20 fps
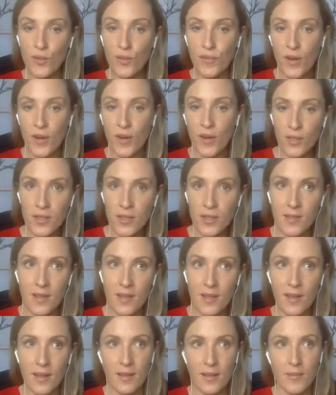have heard this
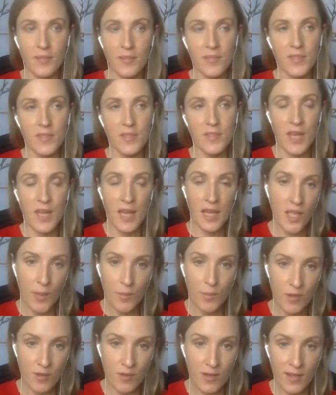like 10
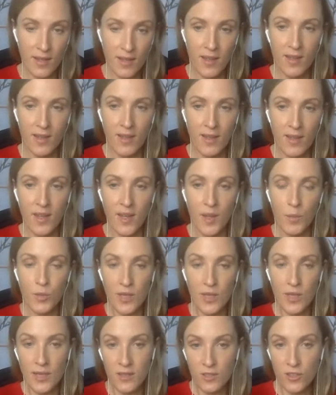times already, but
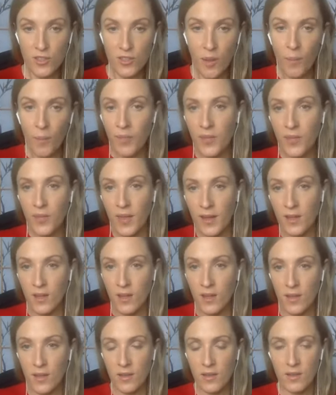then something
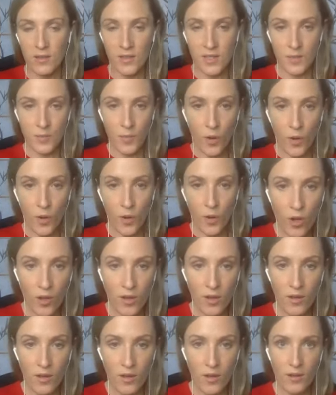
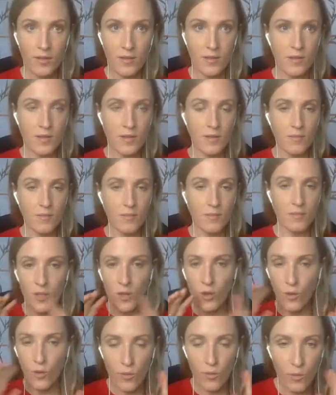small, you
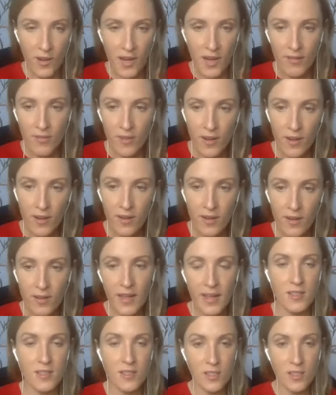know, whatever,
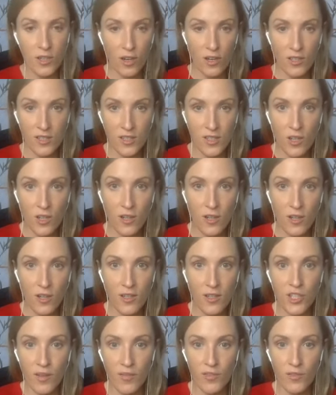like a subtle
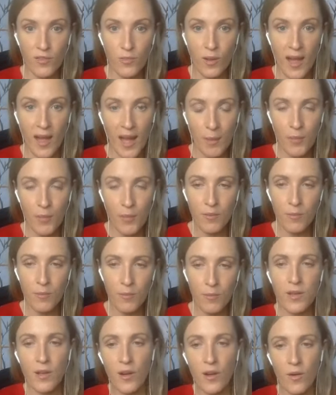shift will happen
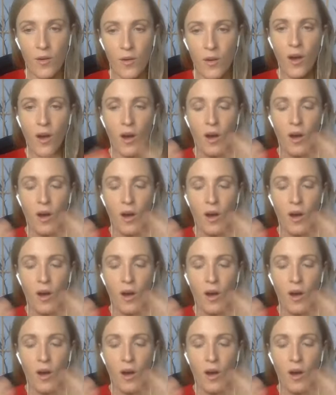where you go,